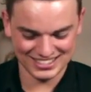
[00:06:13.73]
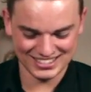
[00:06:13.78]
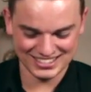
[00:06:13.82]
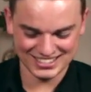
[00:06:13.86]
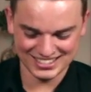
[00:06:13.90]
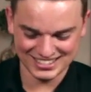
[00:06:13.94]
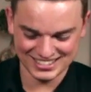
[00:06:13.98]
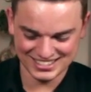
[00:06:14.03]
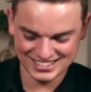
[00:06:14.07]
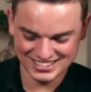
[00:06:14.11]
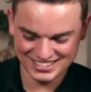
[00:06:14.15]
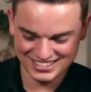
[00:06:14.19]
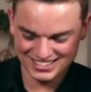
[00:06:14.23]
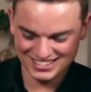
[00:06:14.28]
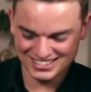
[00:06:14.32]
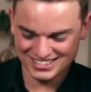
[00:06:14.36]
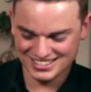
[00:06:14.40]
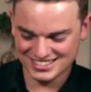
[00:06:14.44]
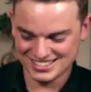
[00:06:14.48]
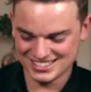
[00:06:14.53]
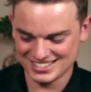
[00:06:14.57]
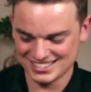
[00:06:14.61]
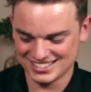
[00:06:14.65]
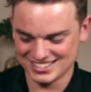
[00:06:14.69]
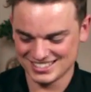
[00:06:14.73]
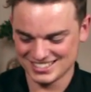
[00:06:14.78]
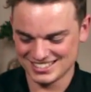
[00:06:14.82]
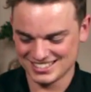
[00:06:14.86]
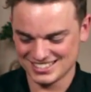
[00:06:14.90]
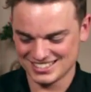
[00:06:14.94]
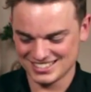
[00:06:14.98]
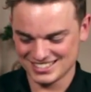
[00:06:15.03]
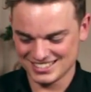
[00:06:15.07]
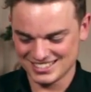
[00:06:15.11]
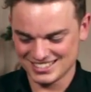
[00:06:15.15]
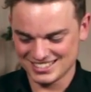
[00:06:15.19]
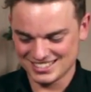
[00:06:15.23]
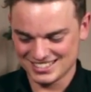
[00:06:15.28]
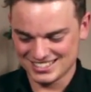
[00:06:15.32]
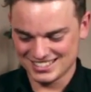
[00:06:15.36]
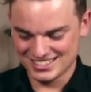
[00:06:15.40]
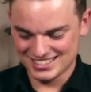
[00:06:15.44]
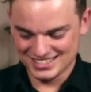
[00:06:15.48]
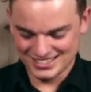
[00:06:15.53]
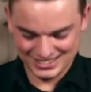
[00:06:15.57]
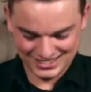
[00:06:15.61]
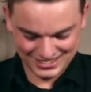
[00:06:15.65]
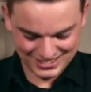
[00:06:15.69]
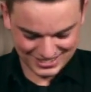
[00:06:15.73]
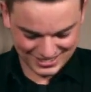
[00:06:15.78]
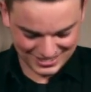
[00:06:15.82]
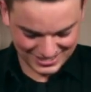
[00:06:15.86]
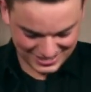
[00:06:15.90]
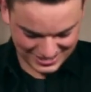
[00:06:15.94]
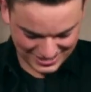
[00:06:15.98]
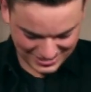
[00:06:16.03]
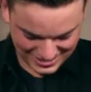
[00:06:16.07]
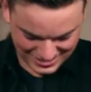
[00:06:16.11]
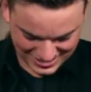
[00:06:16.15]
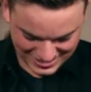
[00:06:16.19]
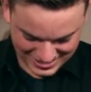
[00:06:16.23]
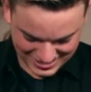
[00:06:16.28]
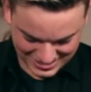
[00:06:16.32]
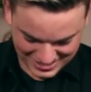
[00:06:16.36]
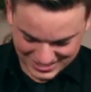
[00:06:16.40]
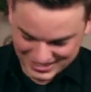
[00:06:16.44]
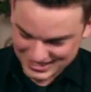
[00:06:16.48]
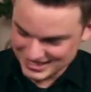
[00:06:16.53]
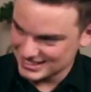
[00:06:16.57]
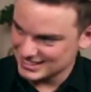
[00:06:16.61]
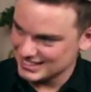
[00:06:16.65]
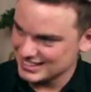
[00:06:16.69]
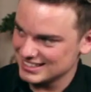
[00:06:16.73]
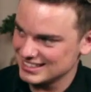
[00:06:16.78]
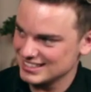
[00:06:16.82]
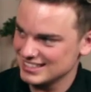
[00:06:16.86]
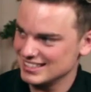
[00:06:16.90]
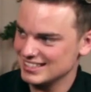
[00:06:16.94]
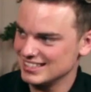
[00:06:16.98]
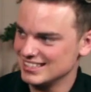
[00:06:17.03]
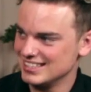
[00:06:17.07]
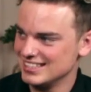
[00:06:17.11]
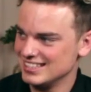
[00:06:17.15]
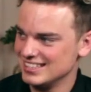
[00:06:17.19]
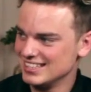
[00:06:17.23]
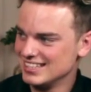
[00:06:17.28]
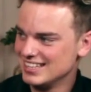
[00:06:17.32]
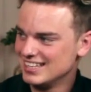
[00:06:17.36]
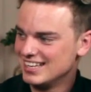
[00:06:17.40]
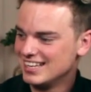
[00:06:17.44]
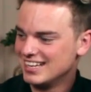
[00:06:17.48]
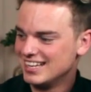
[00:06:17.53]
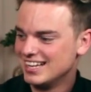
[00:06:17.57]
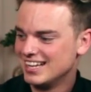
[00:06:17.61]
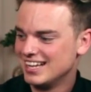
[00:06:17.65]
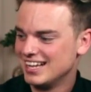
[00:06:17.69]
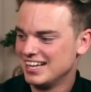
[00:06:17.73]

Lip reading: No words are spoken by the person on screen.